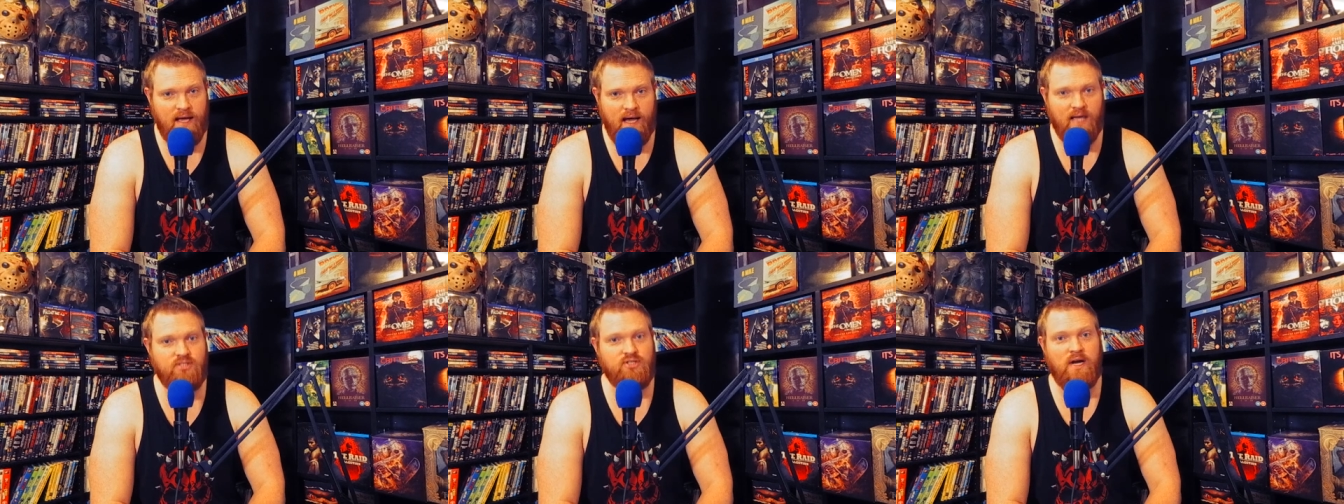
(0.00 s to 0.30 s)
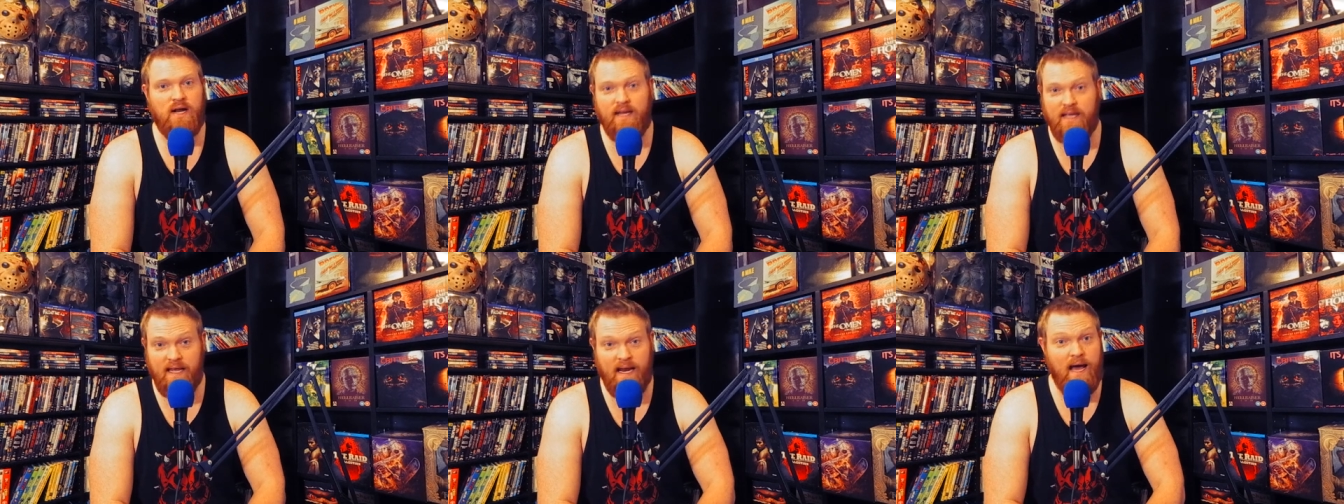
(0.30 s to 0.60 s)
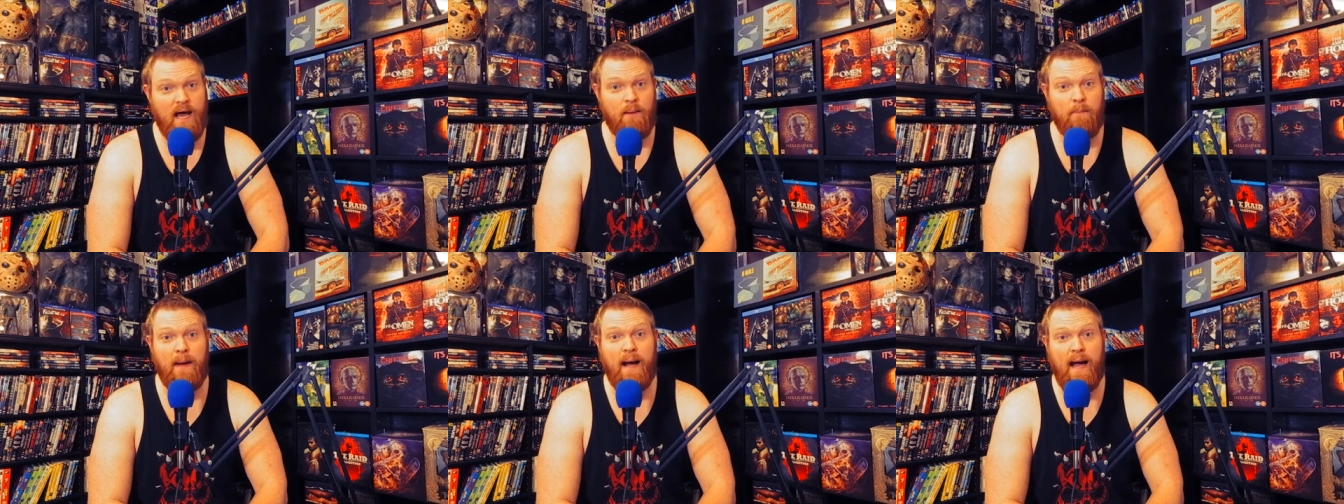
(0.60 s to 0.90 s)
I tried to get
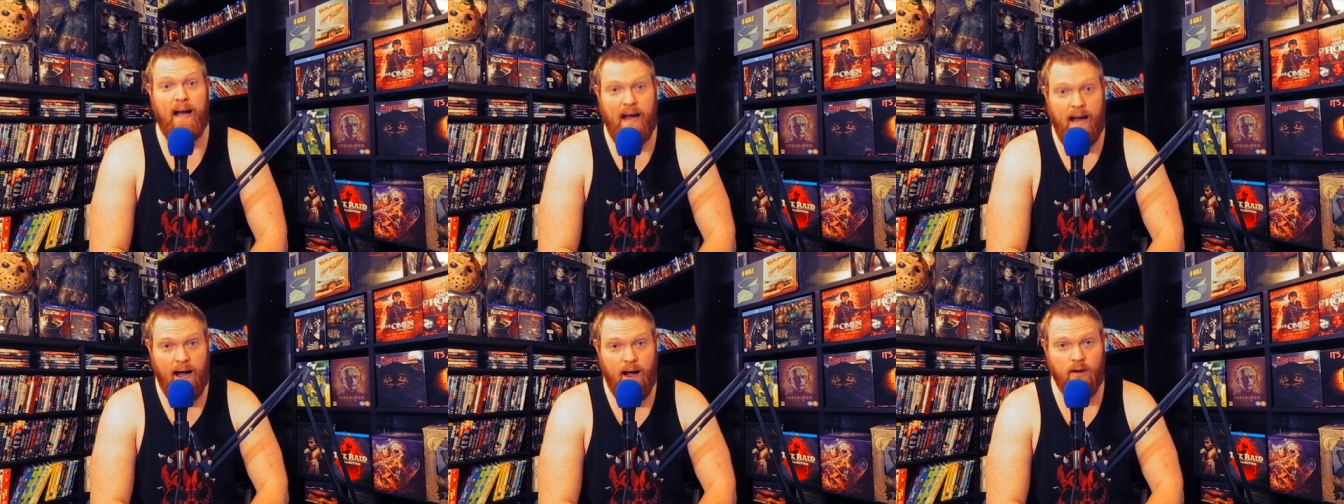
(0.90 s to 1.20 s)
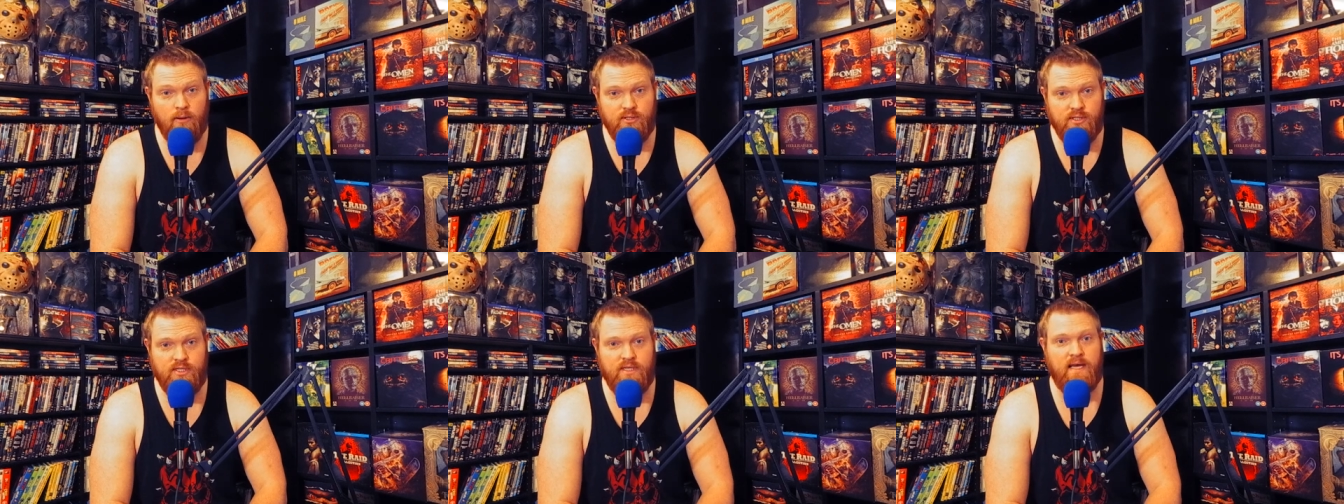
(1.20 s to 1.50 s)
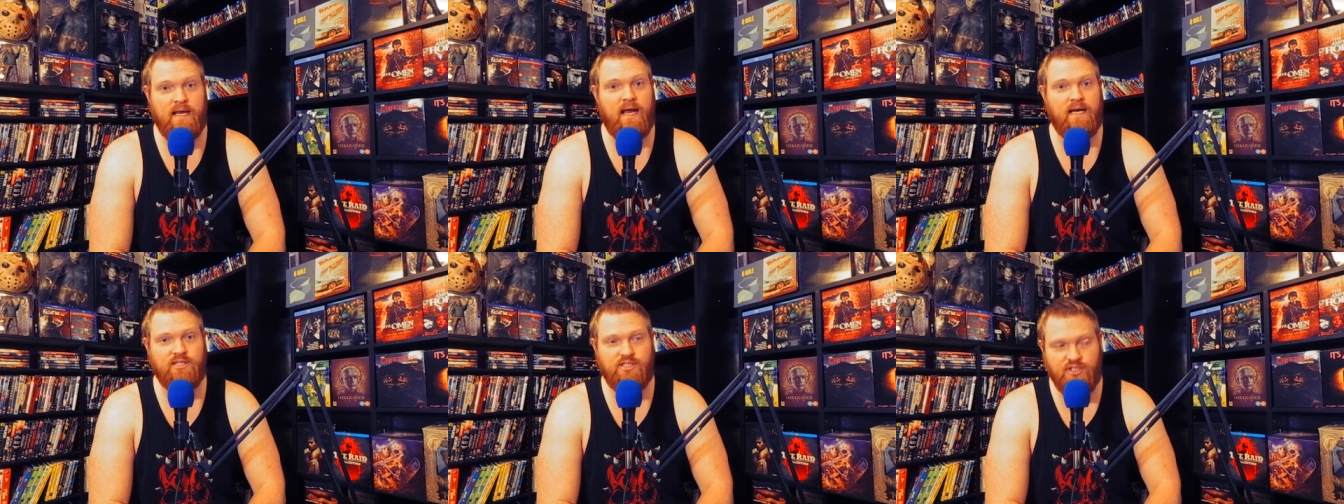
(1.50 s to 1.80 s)
out of my house,
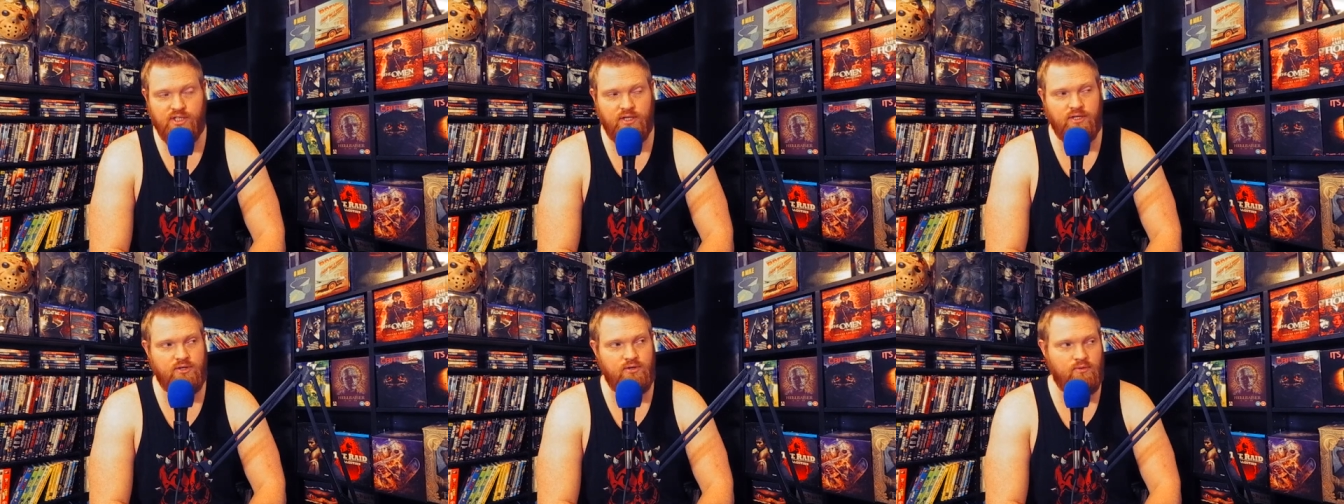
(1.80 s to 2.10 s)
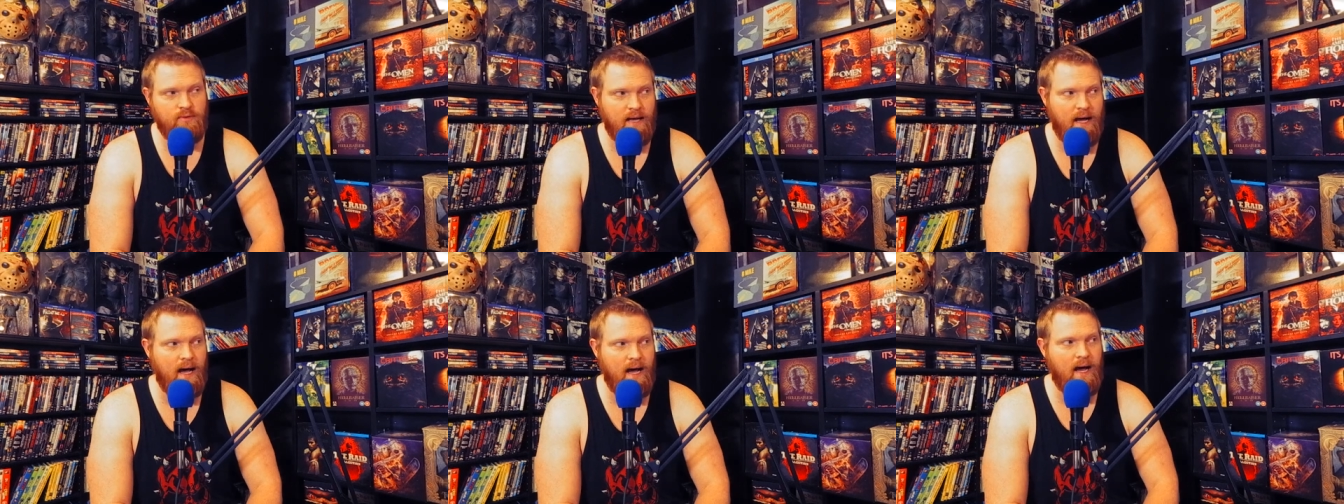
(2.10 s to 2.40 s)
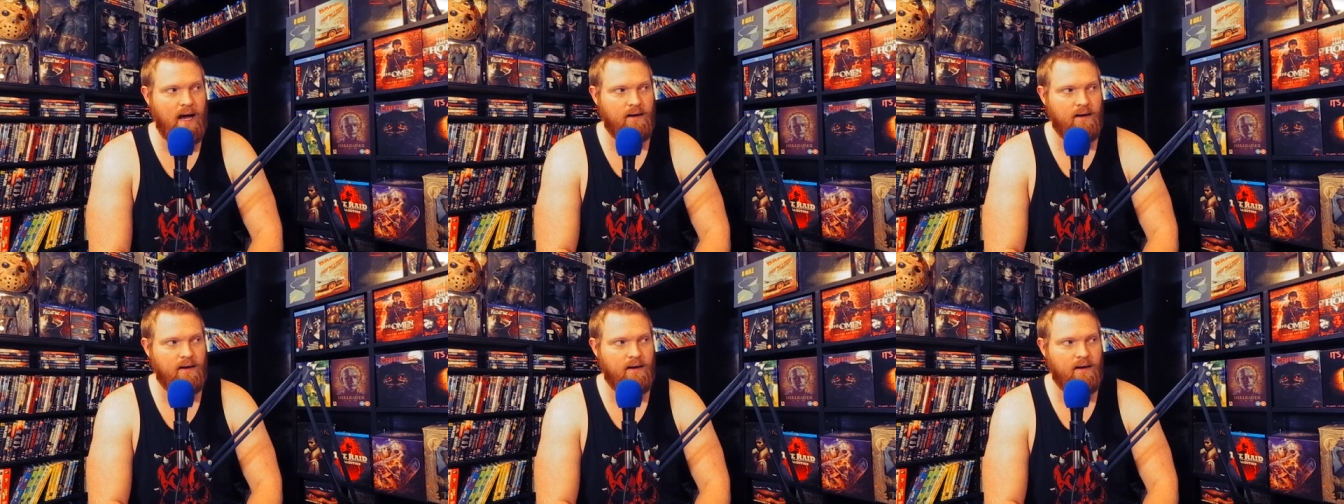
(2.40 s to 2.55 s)
and I shit you not,